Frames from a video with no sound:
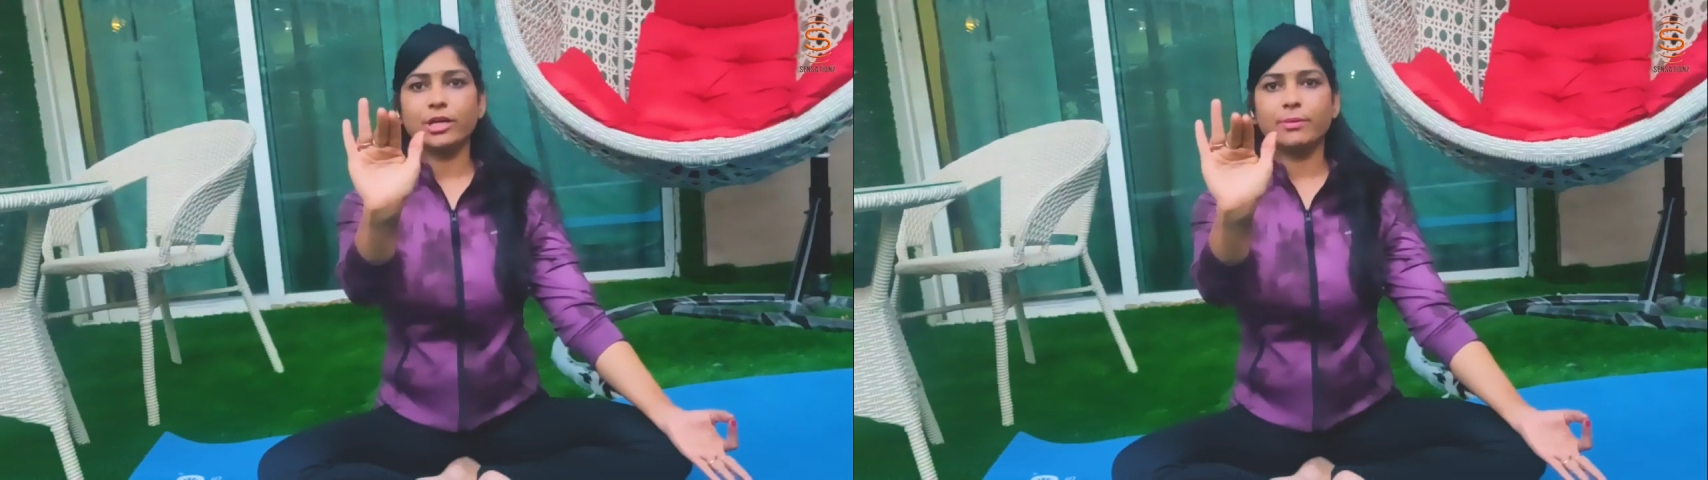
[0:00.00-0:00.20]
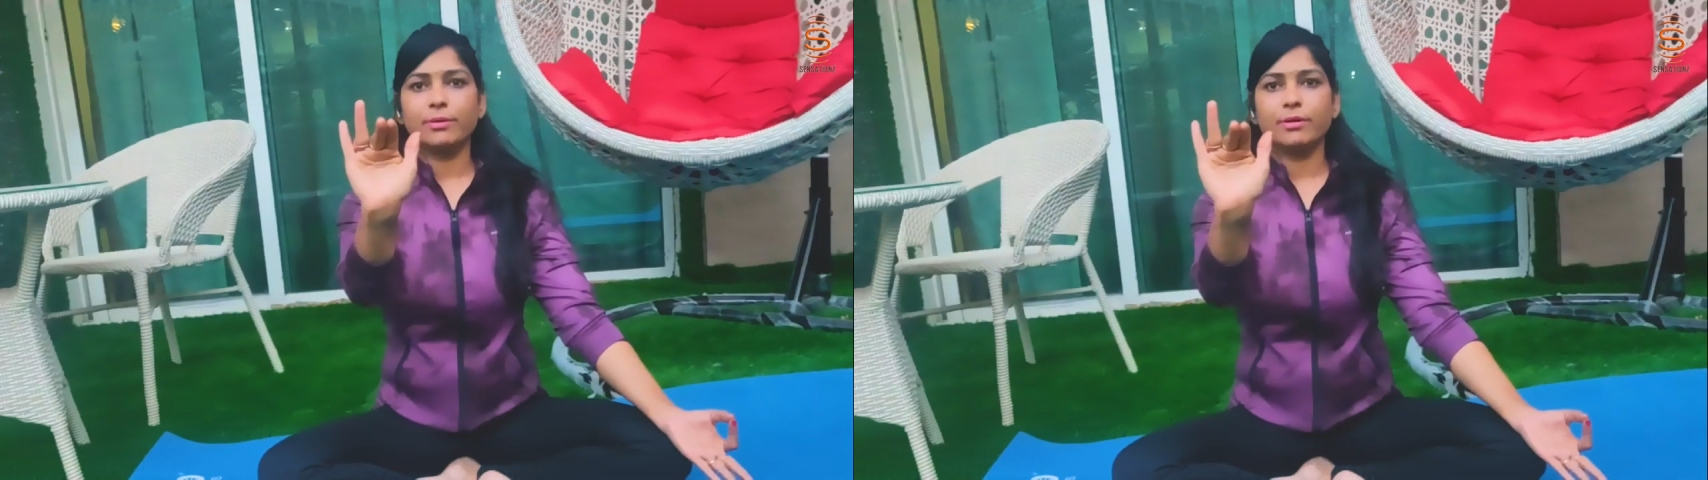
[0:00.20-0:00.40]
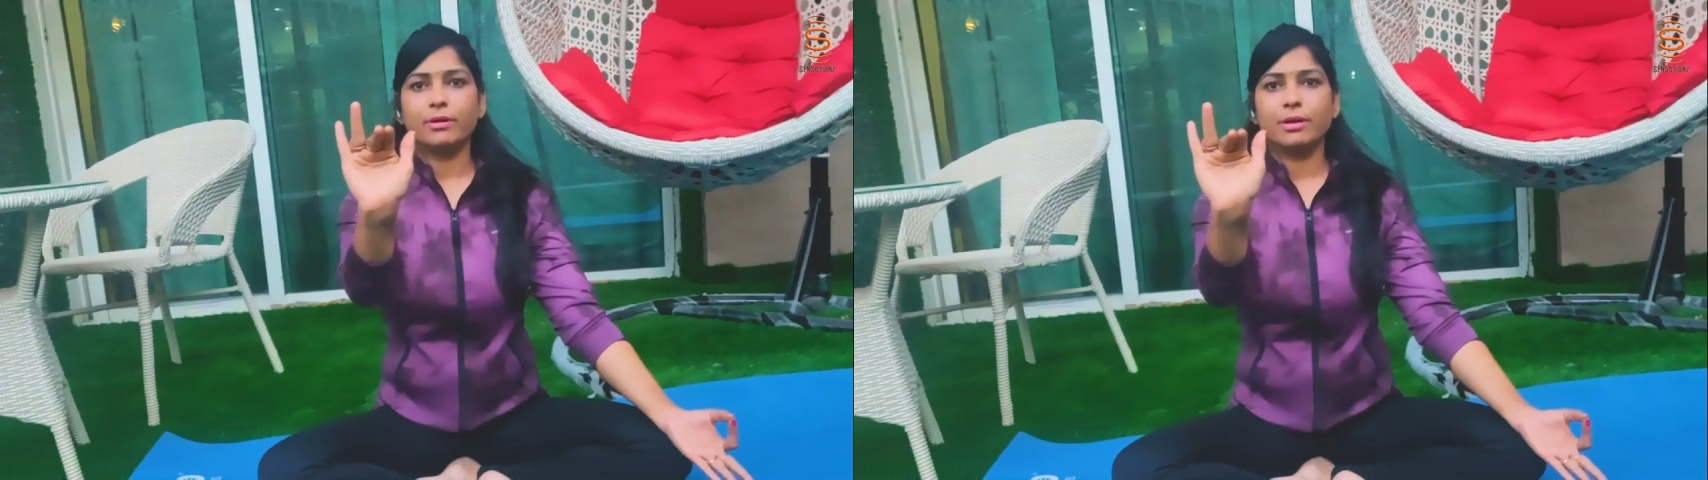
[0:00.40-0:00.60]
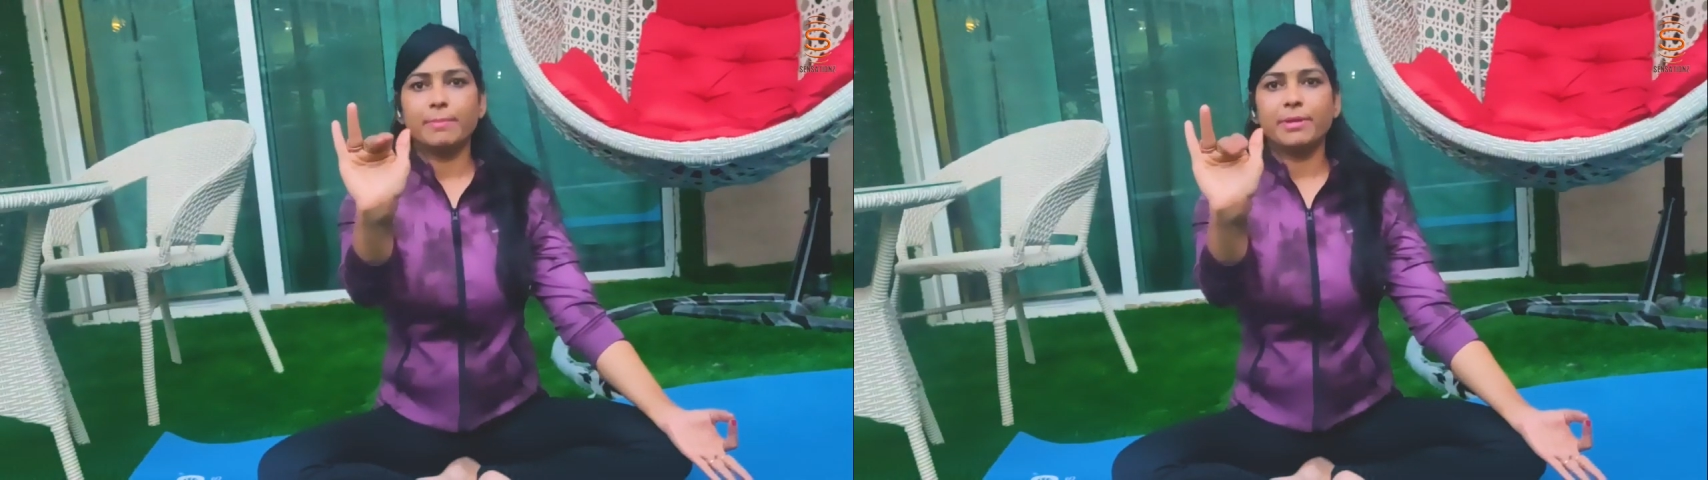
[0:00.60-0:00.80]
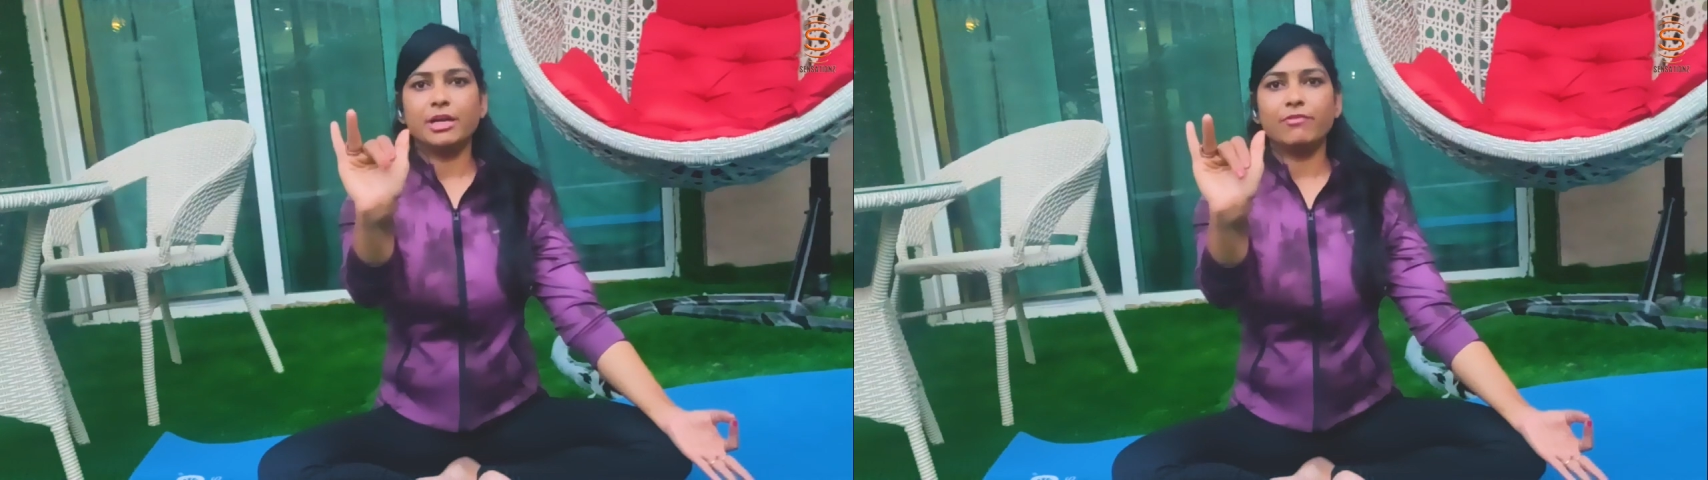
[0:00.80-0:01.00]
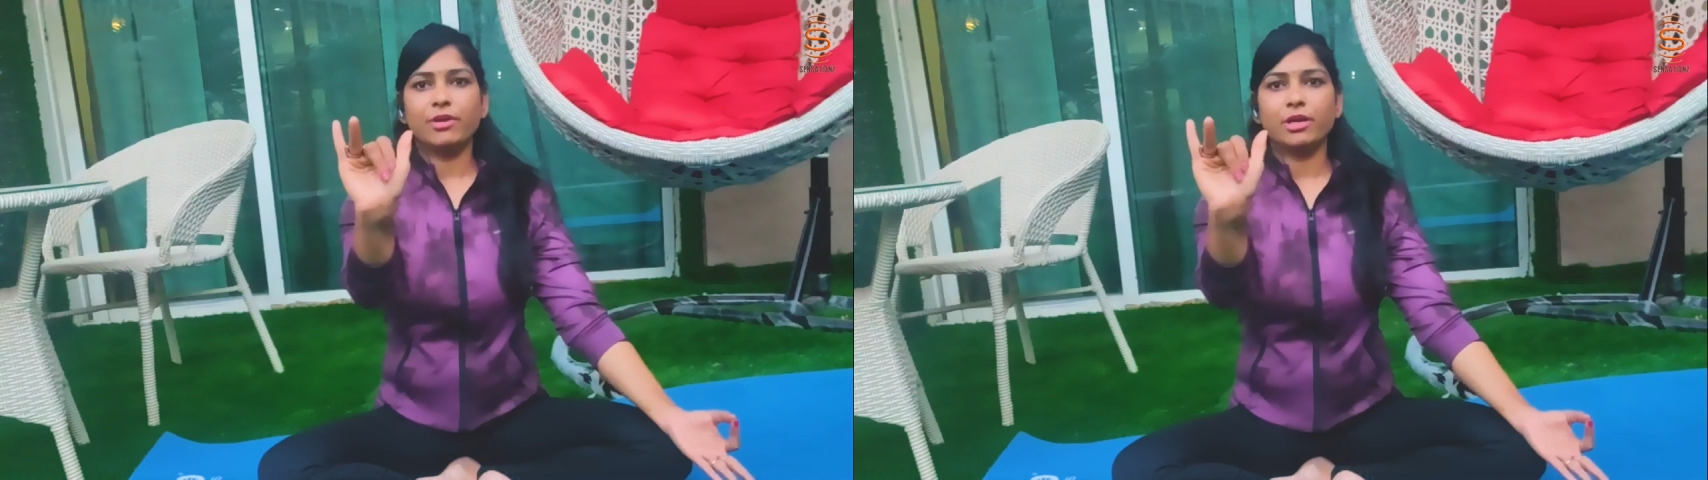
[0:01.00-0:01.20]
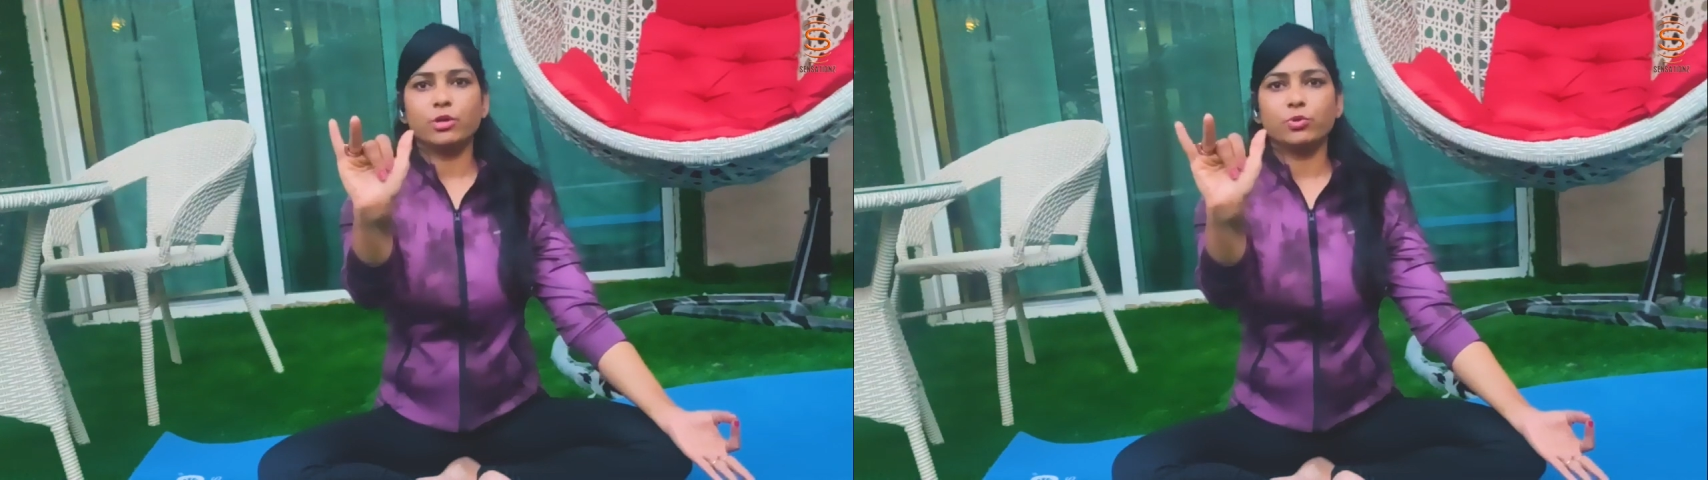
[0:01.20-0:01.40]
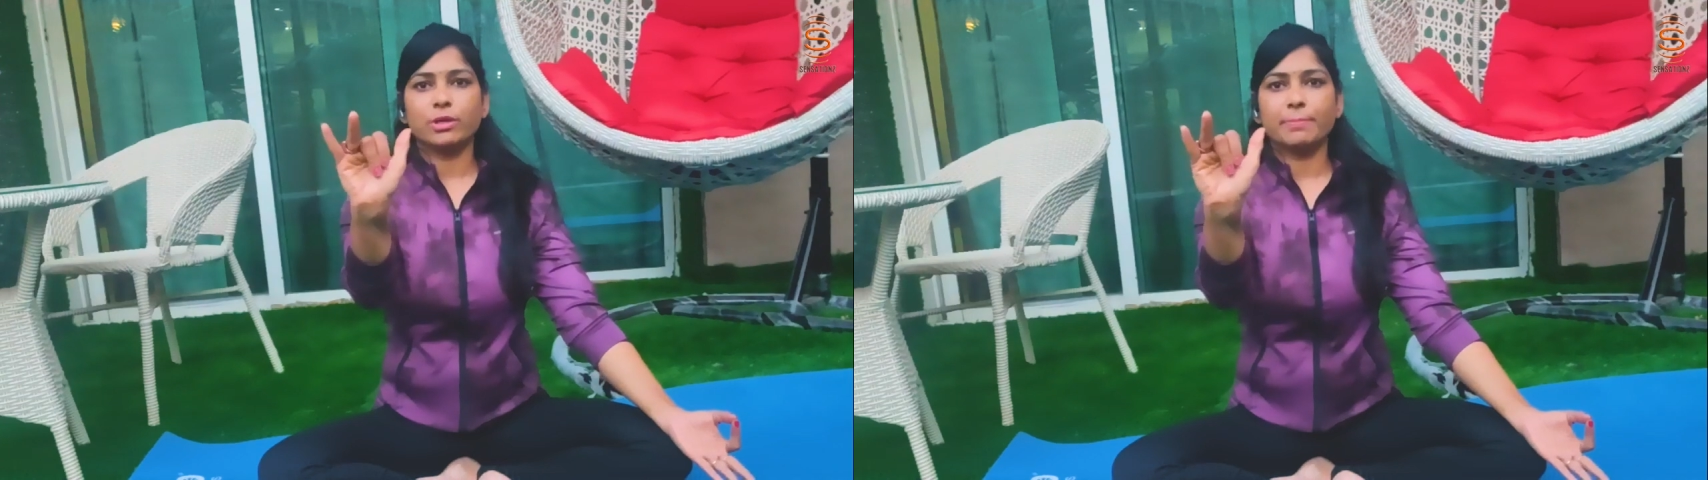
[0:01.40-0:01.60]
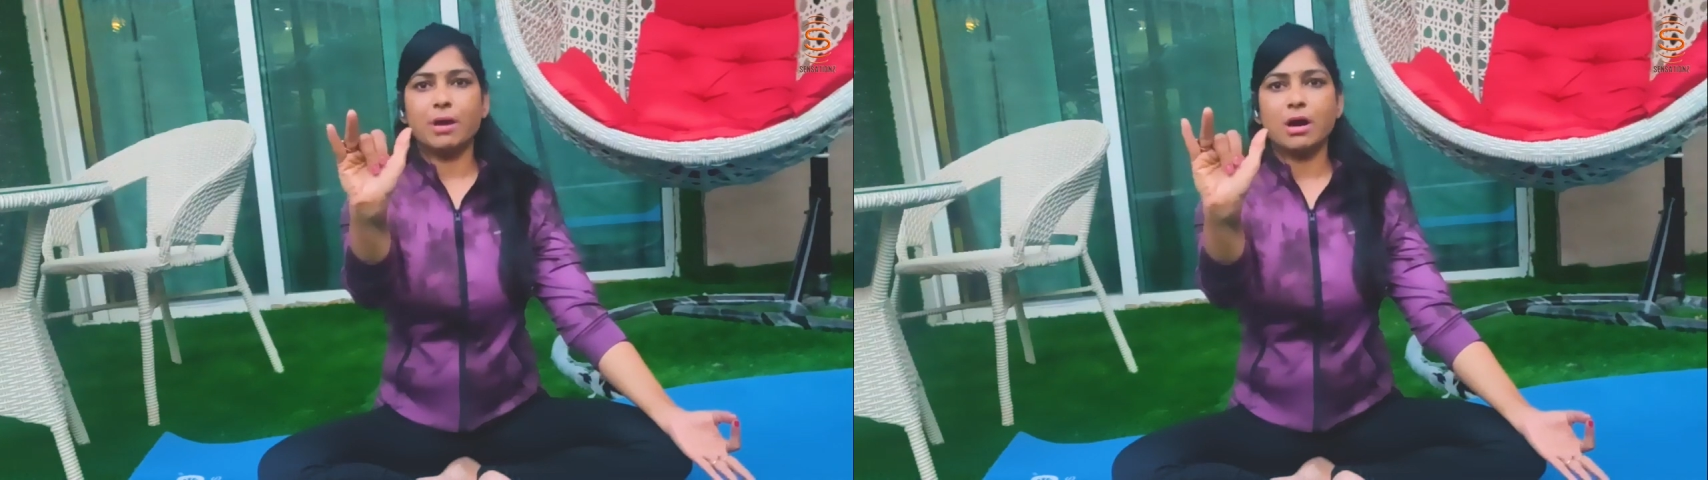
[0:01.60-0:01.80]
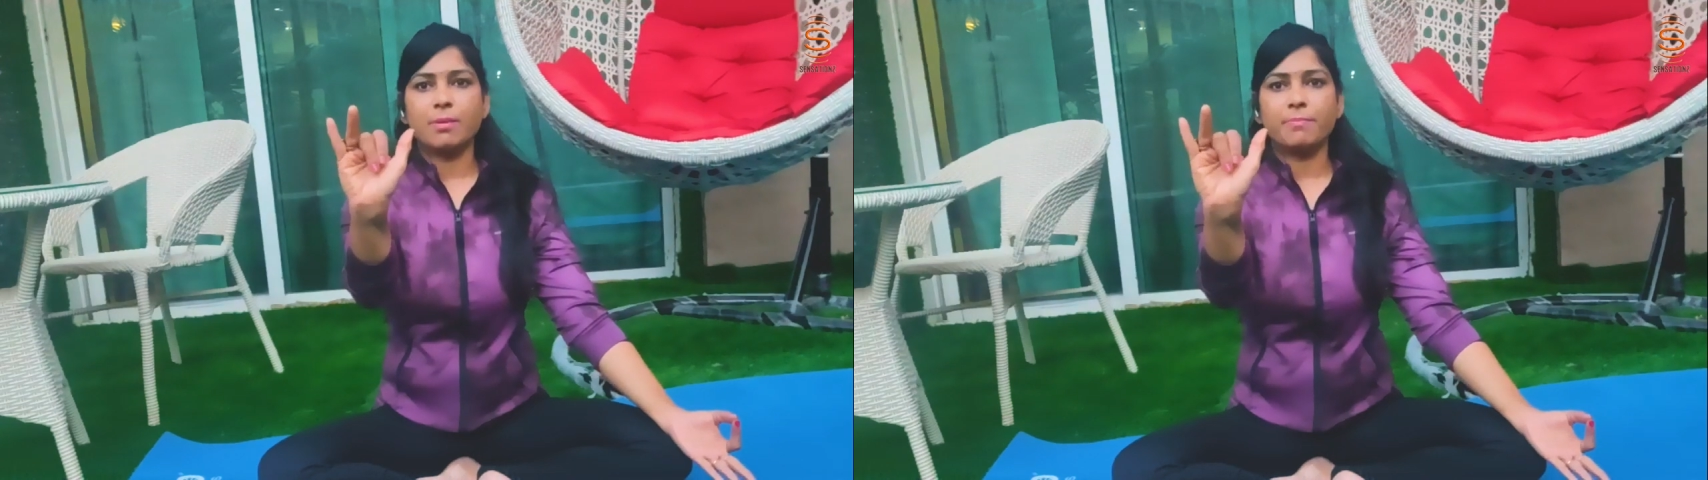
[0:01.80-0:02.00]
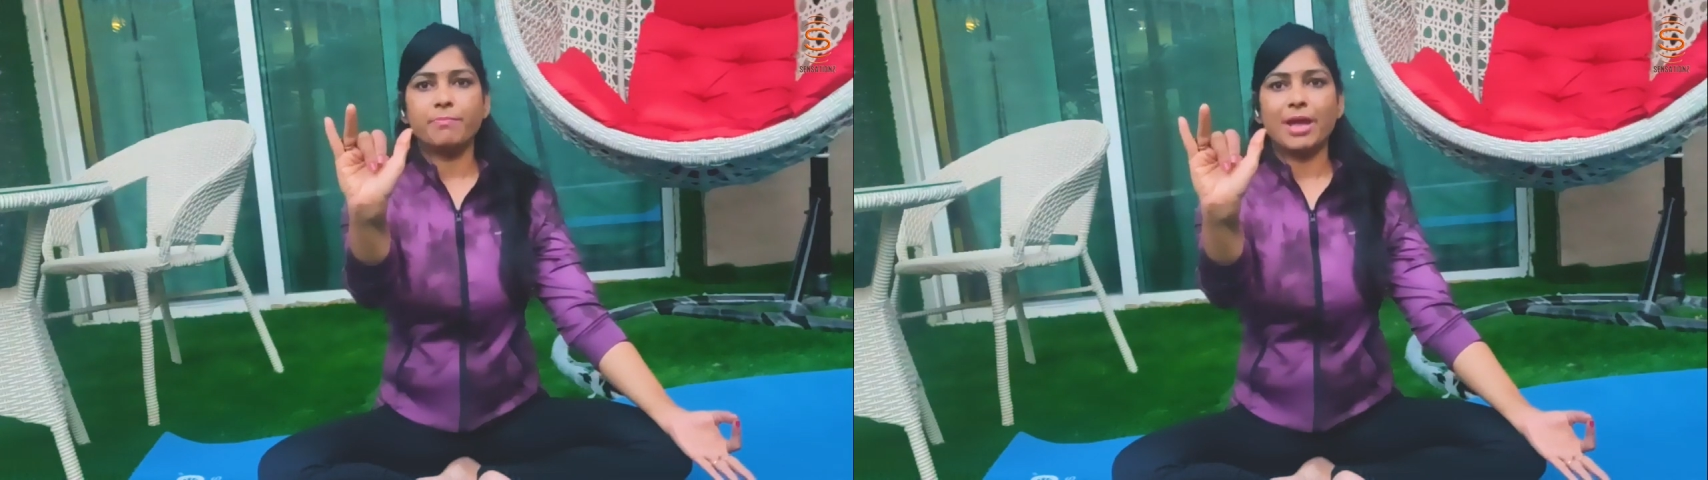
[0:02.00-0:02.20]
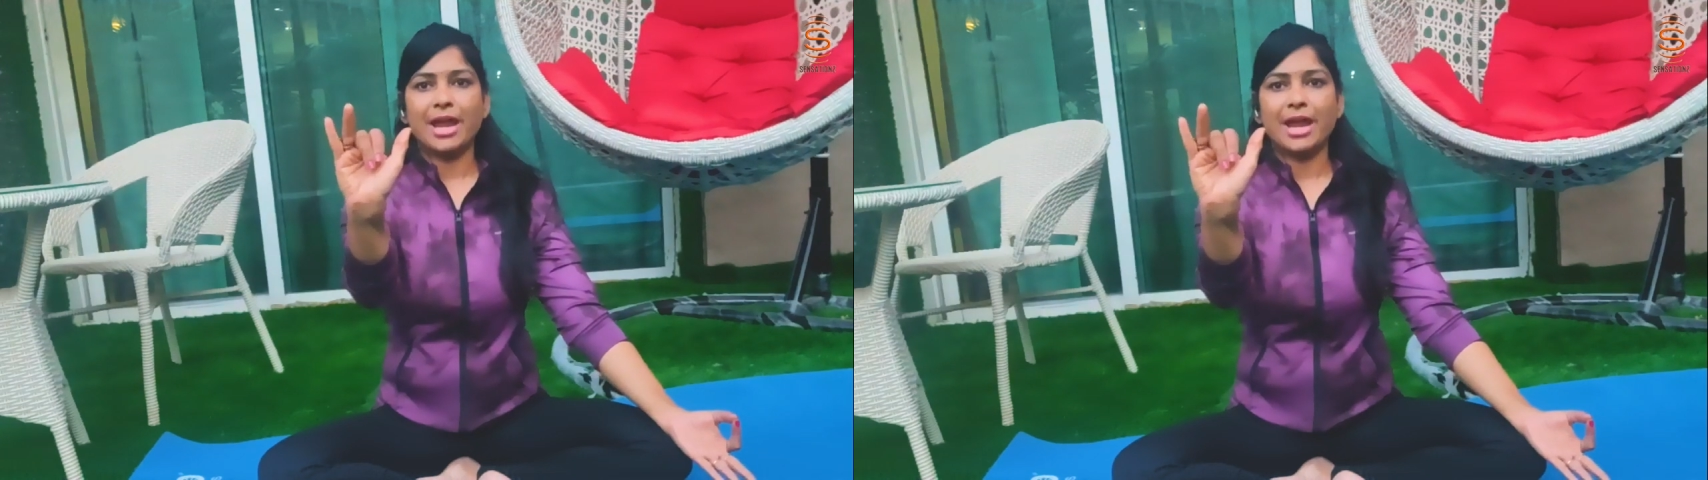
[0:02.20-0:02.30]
and middle finger to the palm,